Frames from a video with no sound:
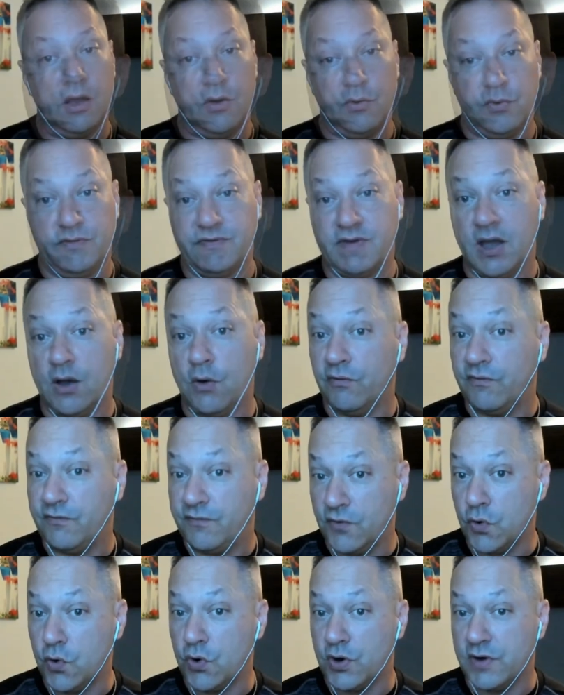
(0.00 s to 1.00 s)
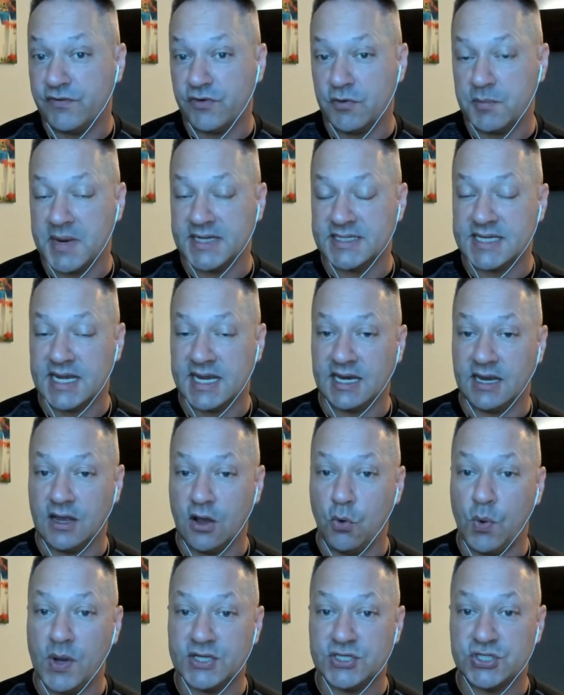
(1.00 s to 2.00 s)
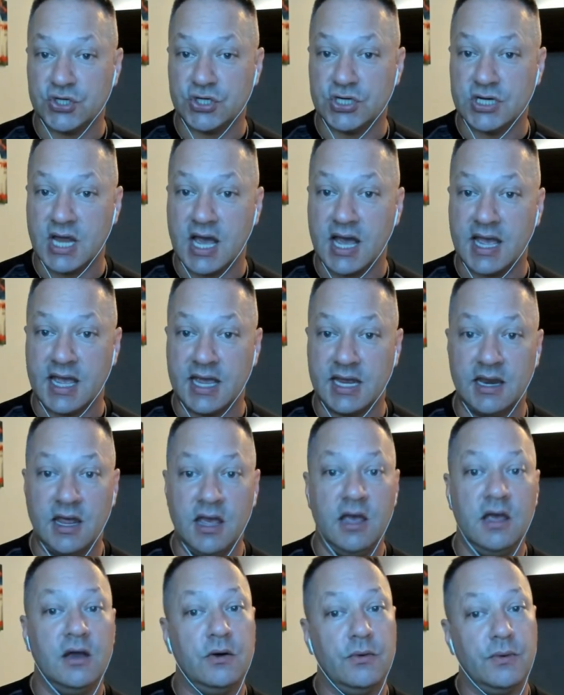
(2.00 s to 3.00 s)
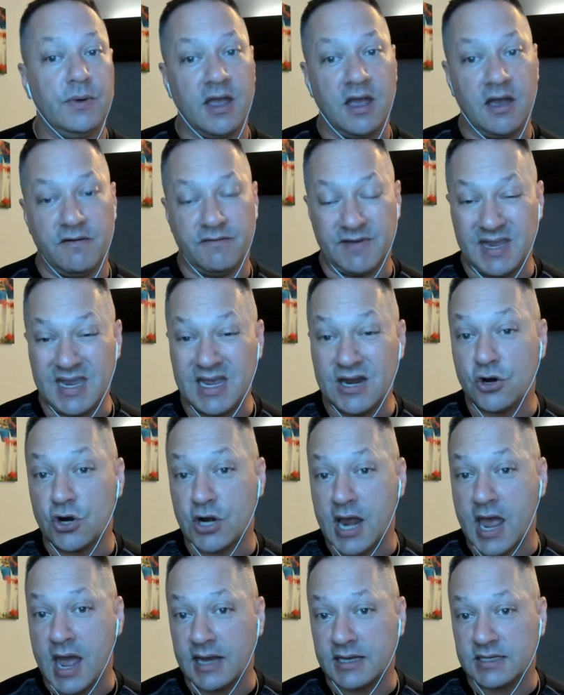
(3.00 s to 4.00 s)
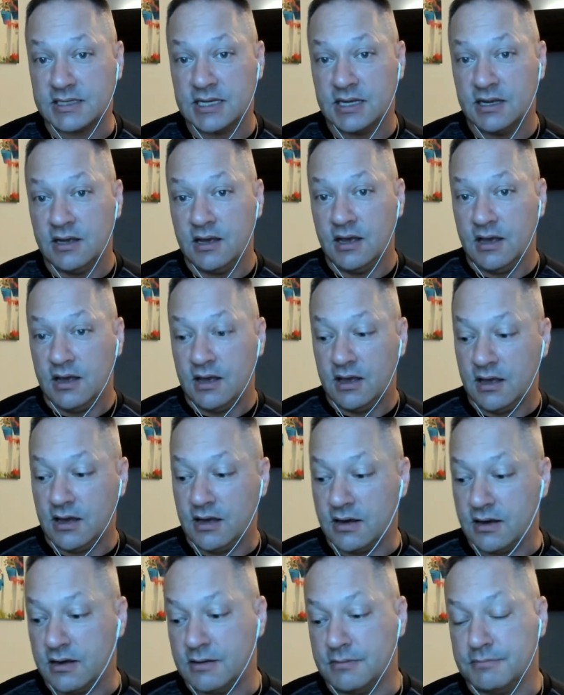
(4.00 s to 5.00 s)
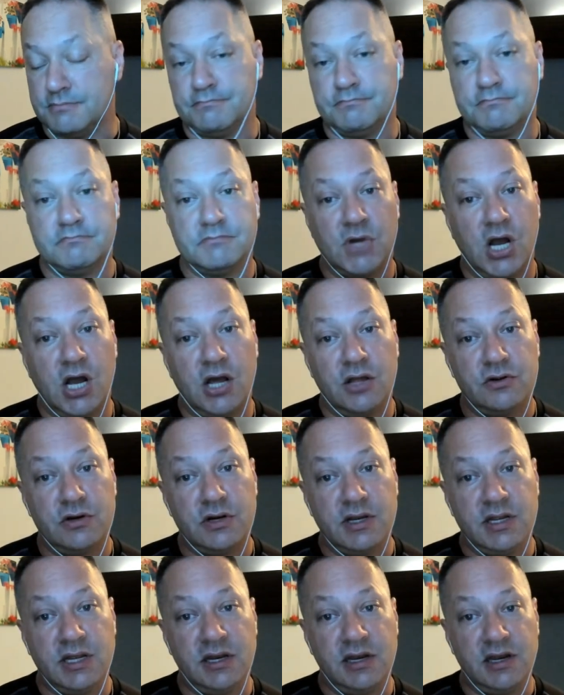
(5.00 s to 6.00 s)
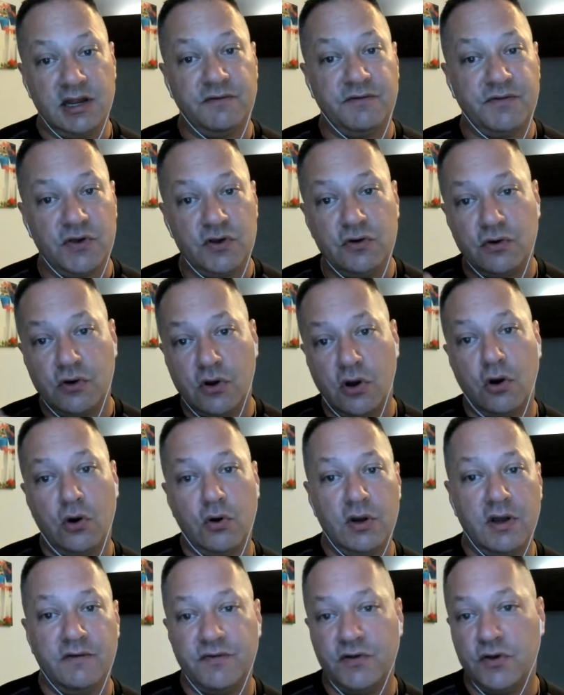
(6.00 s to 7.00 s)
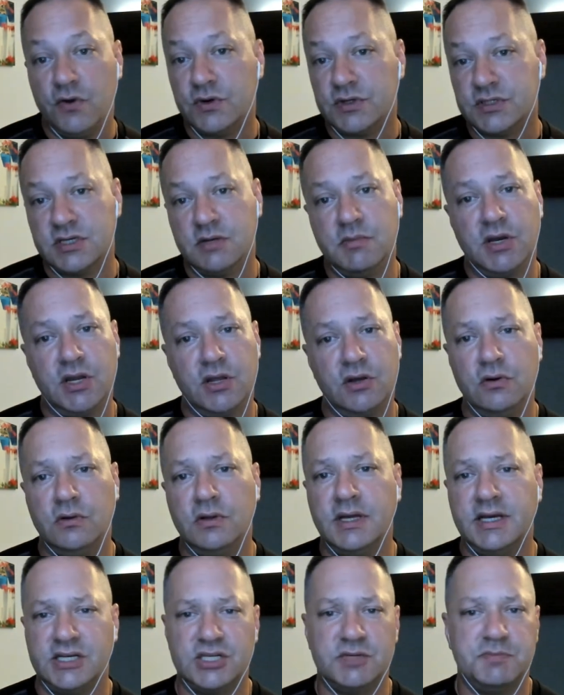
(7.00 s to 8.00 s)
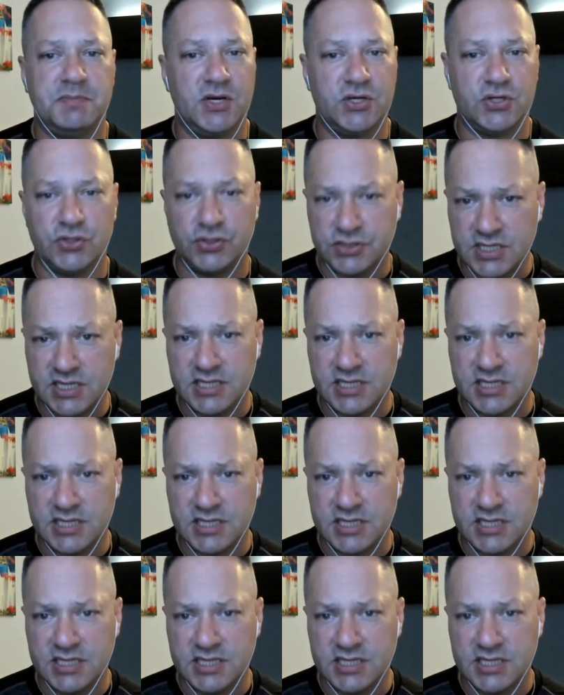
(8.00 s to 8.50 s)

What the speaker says: We've got food if you're maintaining a Western diet. We have internet. If you are somebody who likes specialty